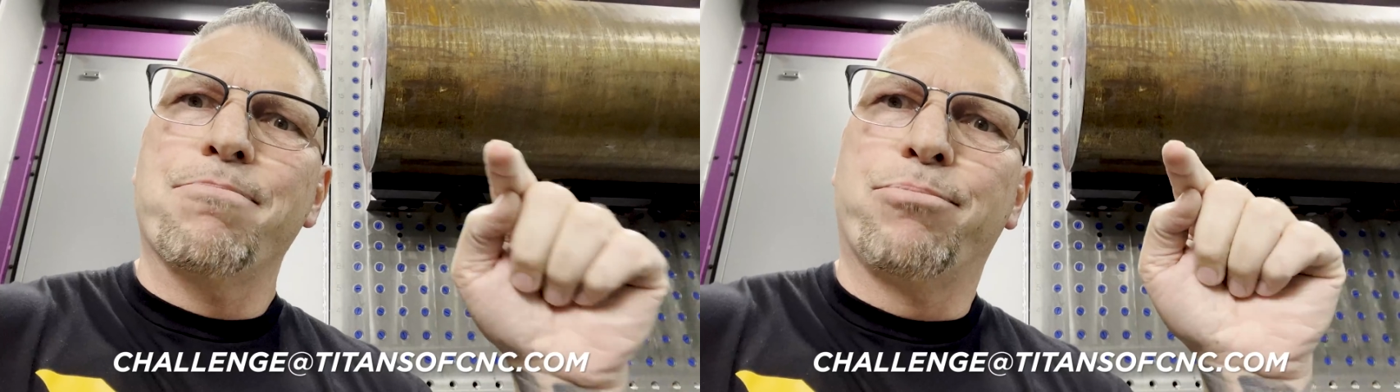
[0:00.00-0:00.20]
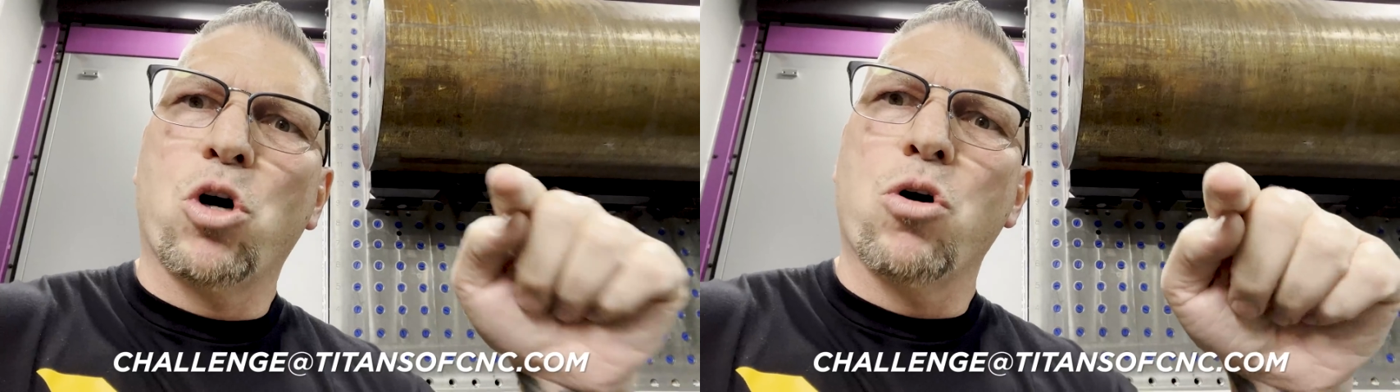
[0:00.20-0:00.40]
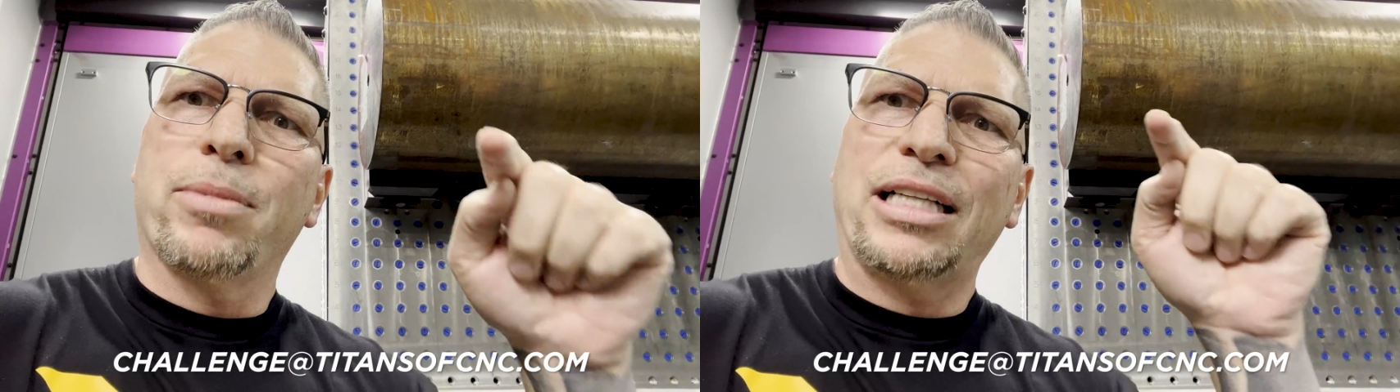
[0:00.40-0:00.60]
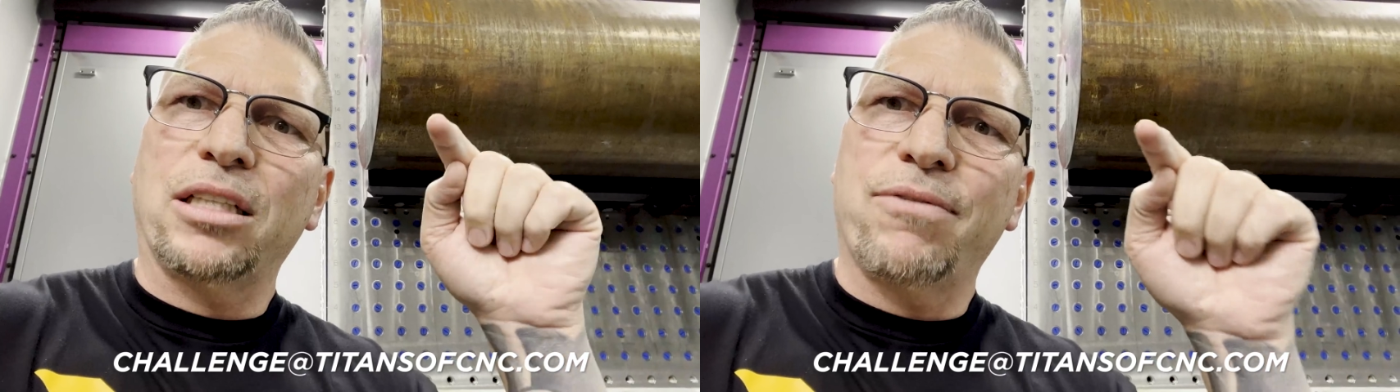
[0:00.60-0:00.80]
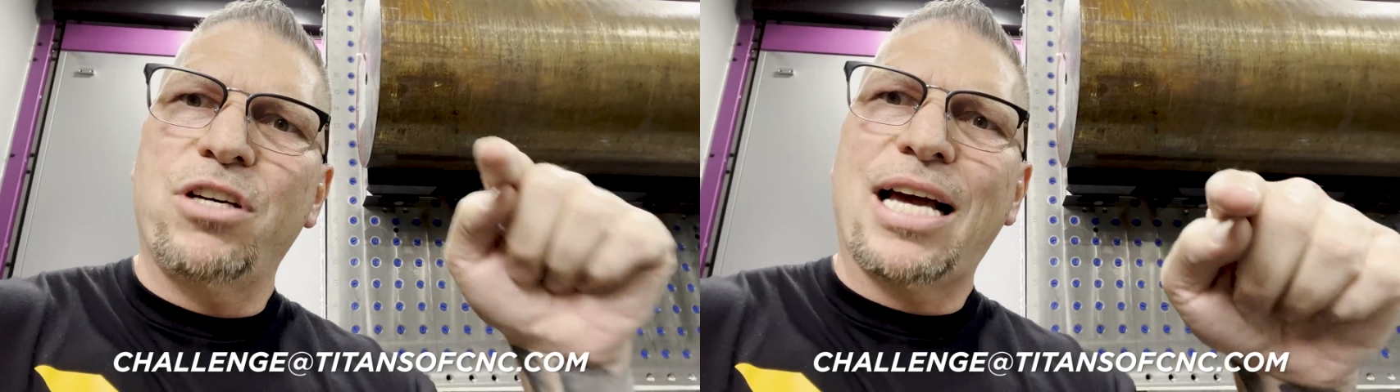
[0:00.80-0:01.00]
Boom. I
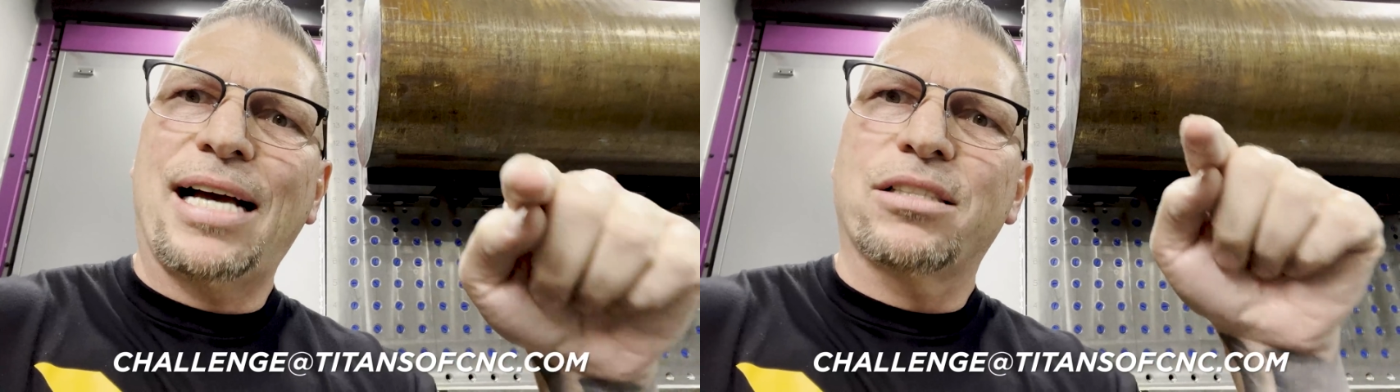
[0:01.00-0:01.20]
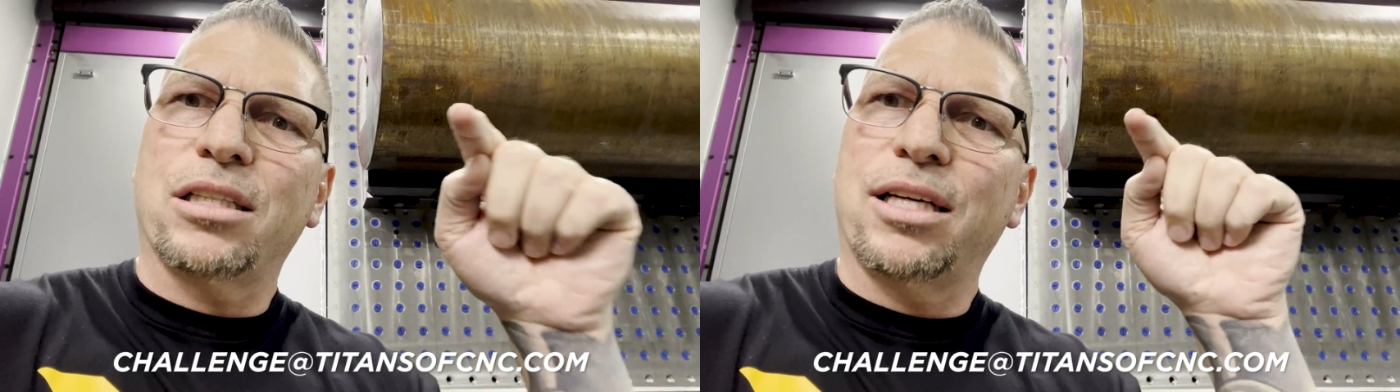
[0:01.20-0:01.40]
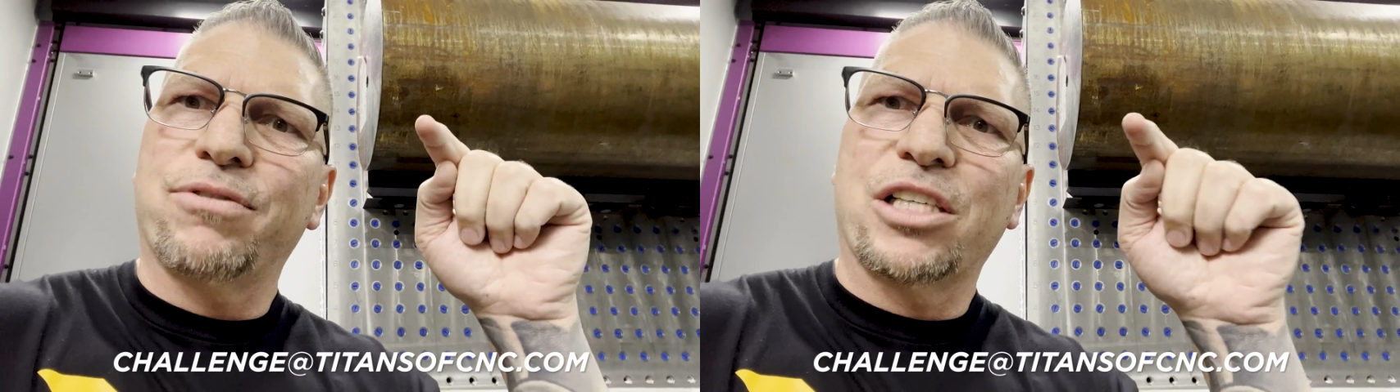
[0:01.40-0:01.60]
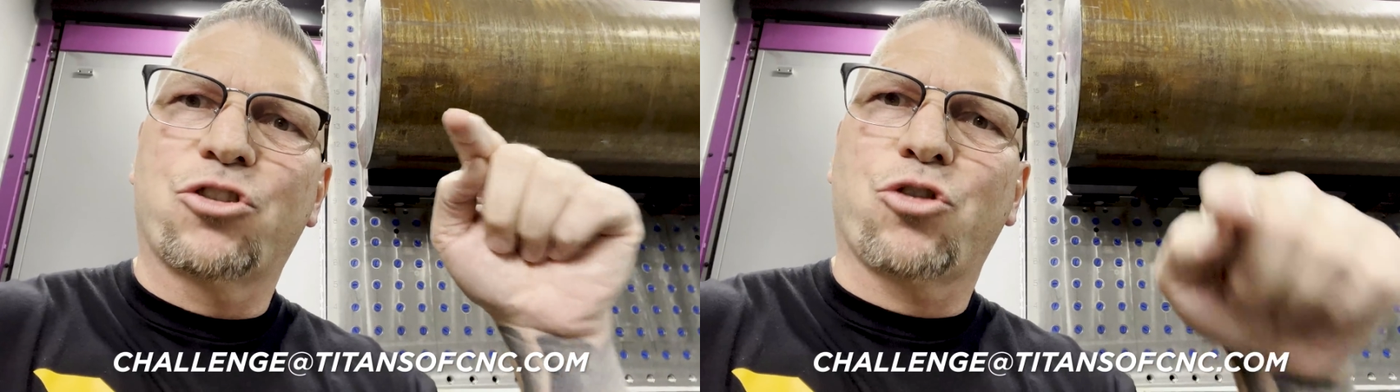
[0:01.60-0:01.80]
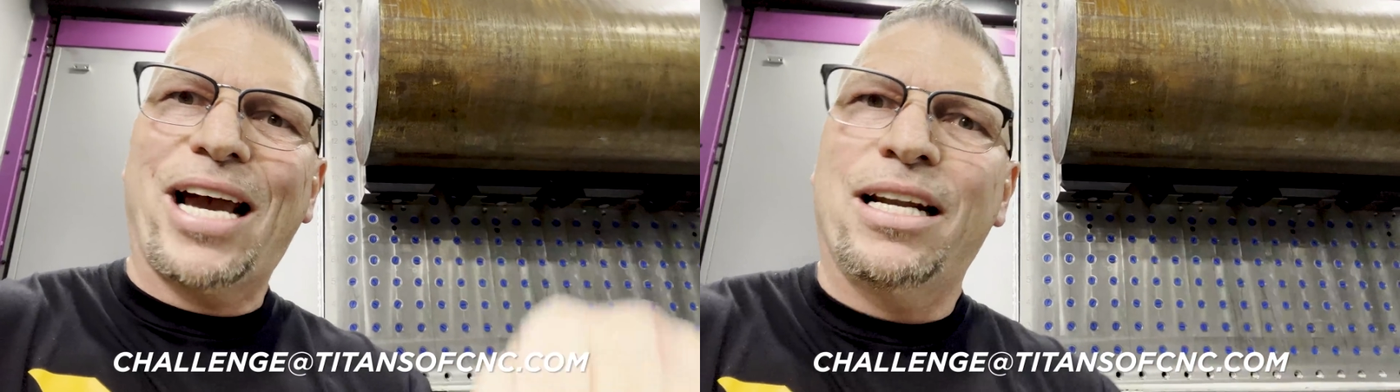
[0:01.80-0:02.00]
love you guys. I love
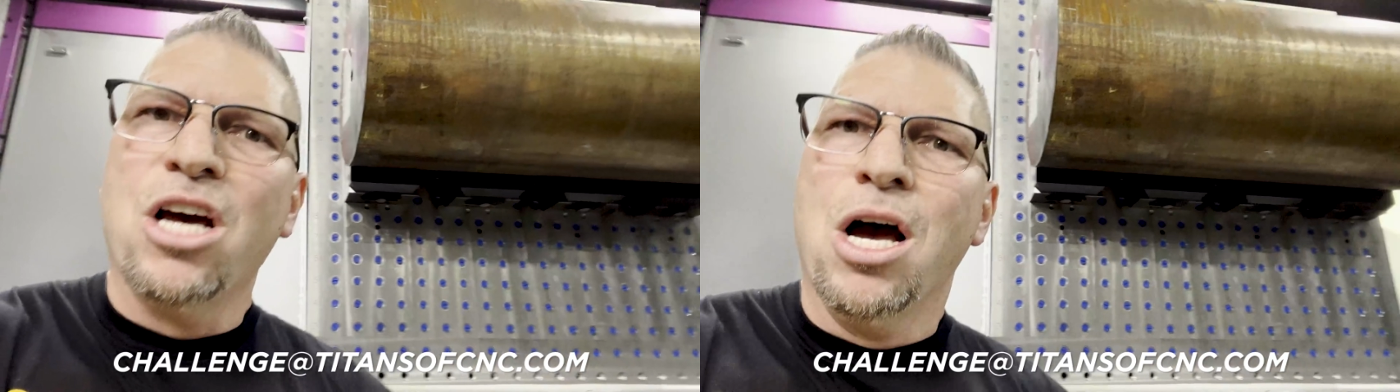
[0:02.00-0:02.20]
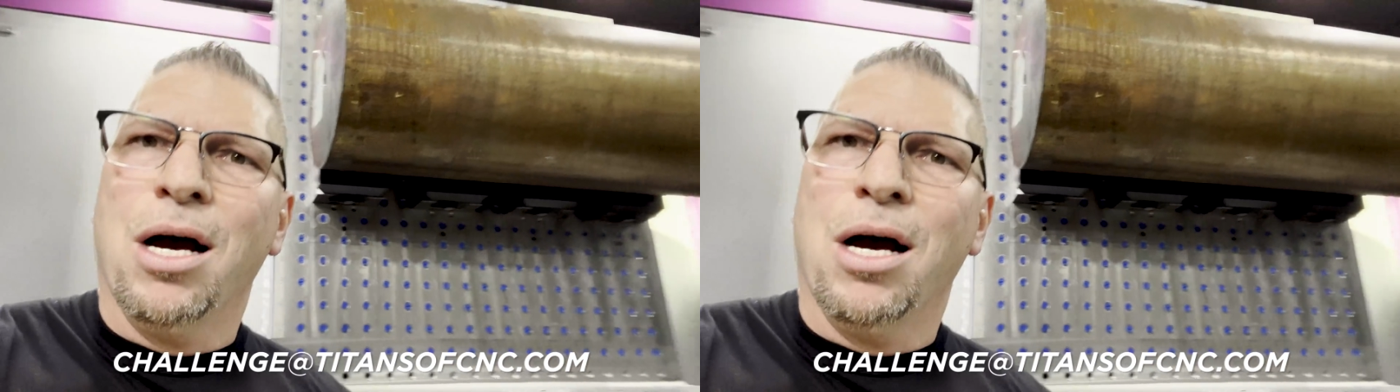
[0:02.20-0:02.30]
this trade.